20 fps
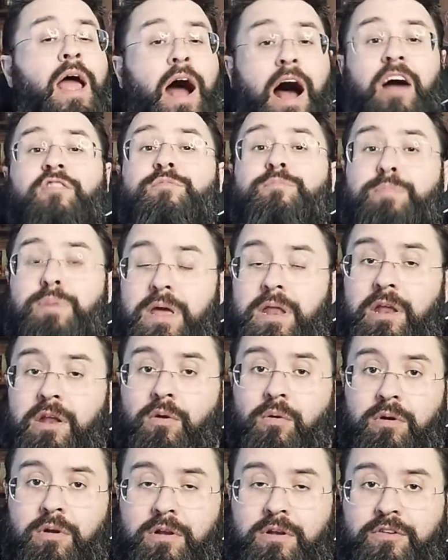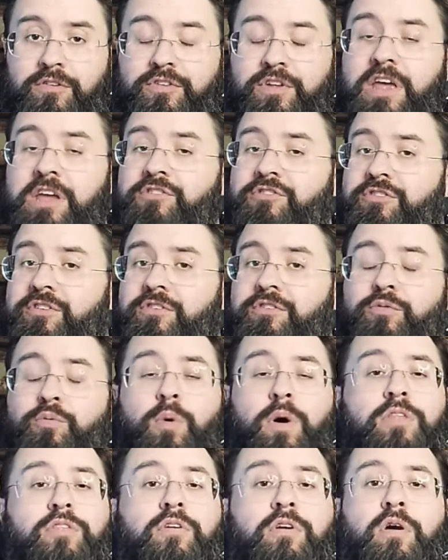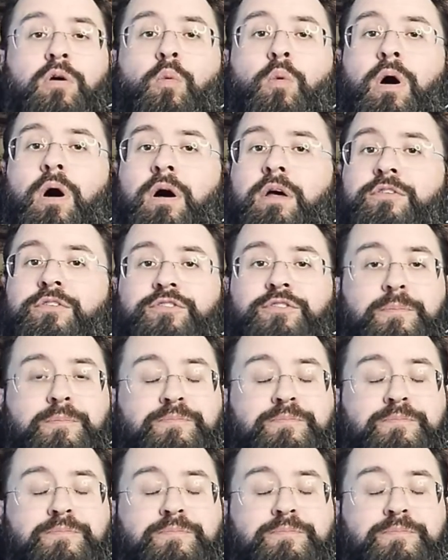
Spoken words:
I've been in organizations, whether it was